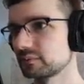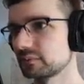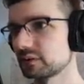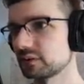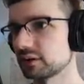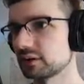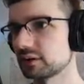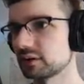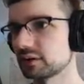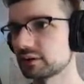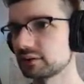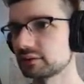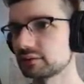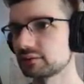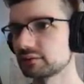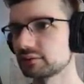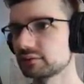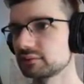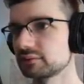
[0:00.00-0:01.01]
Aw.
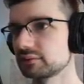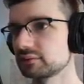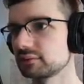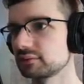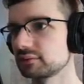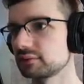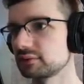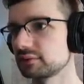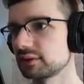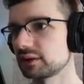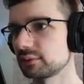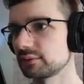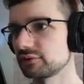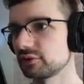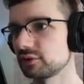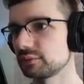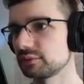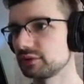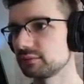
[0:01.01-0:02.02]
I was
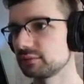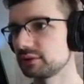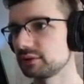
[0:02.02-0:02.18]
hoping it'd